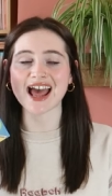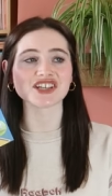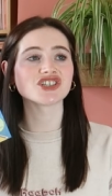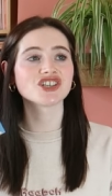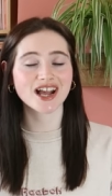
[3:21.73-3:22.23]

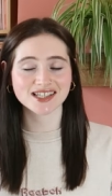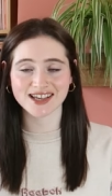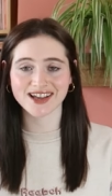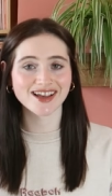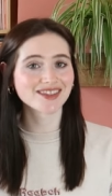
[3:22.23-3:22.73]
and
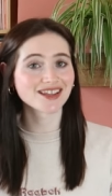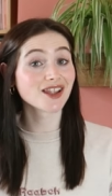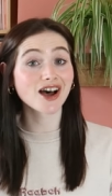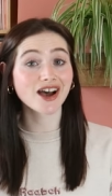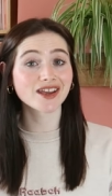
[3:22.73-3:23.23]
shatter the
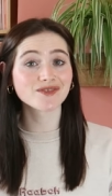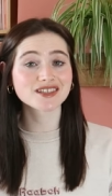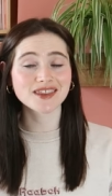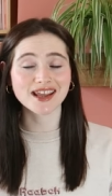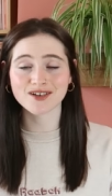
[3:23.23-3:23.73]
lives
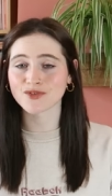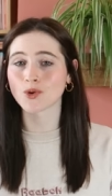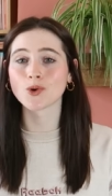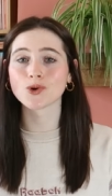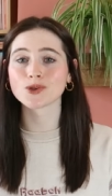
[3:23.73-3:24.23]
that they have
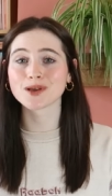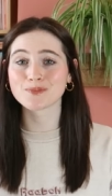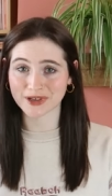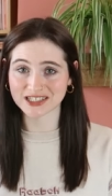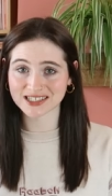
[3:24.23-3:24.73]
all
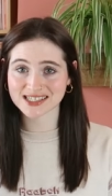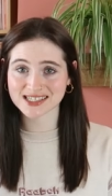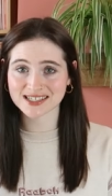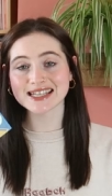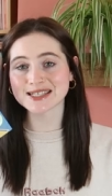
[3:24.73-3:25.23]
built.
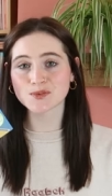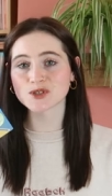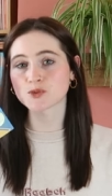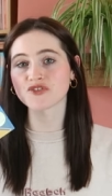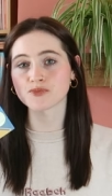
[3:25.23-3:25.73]
This
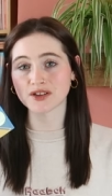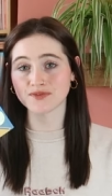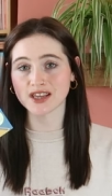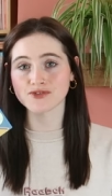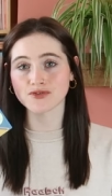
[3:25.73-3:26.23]
was one of my
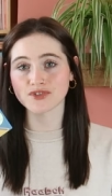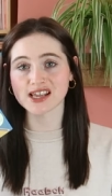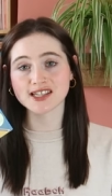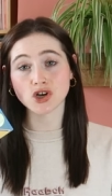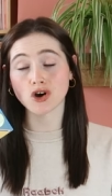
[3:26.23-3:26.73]
favourite
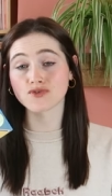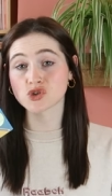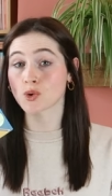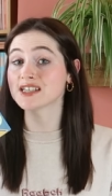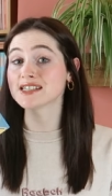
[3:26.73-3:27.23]
reads of
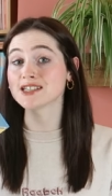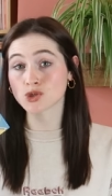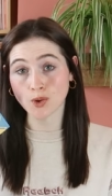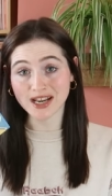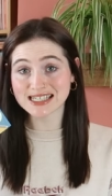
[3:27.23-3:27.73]

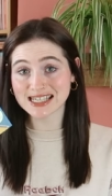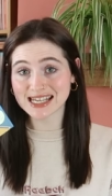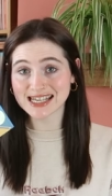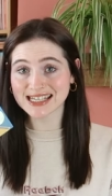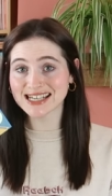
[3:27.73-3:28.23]

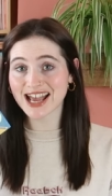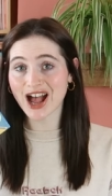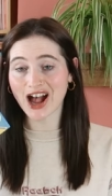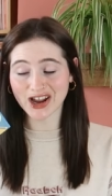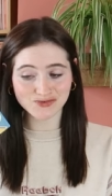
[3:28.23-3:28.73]
2020.
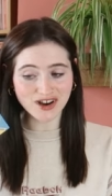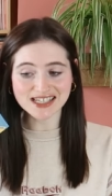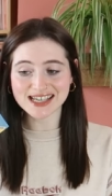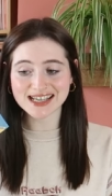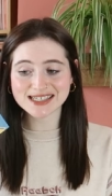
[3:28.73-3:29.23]
I
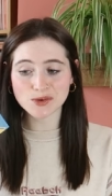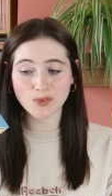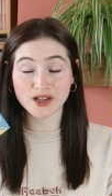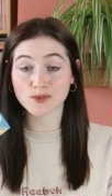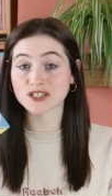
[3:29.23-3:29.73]
read it
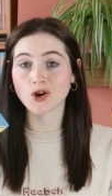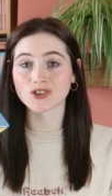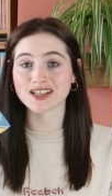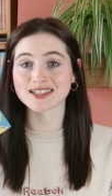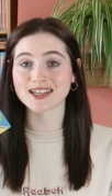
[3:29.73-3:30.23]
when it was
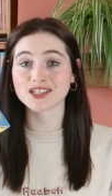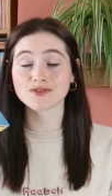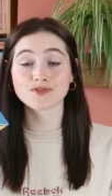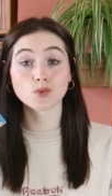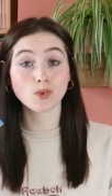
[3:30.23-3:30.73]
longlisted
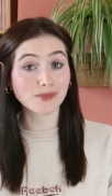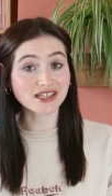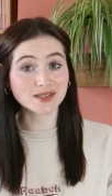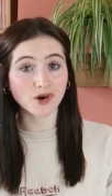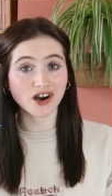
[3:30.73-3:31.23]
for the
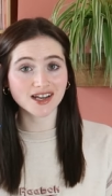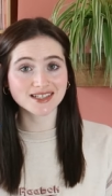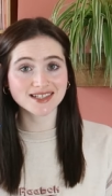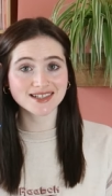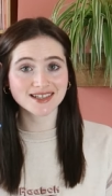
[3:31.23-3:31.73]
Women's
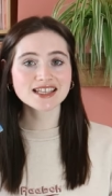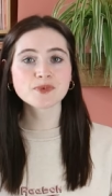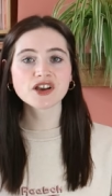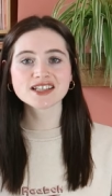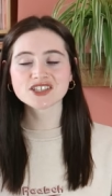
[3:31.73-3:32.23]
Prize. This
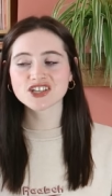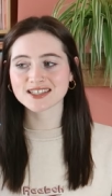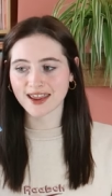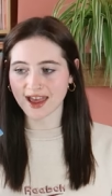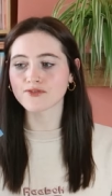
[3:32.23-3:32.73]
book is
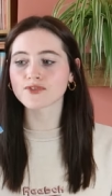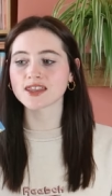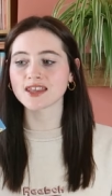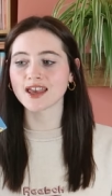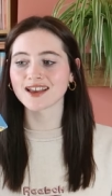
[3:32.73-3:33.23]
just
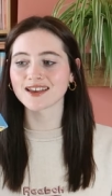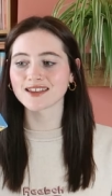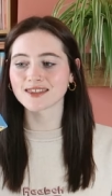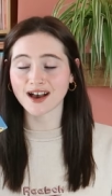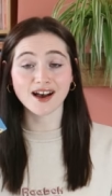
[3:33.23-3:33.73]

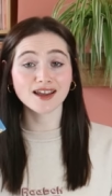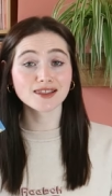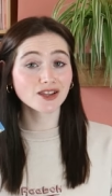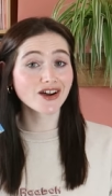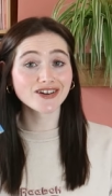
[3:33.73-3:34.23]
everything that I
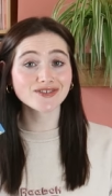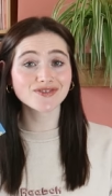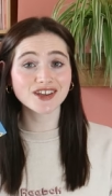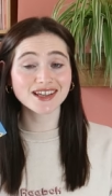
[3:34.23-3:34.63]
love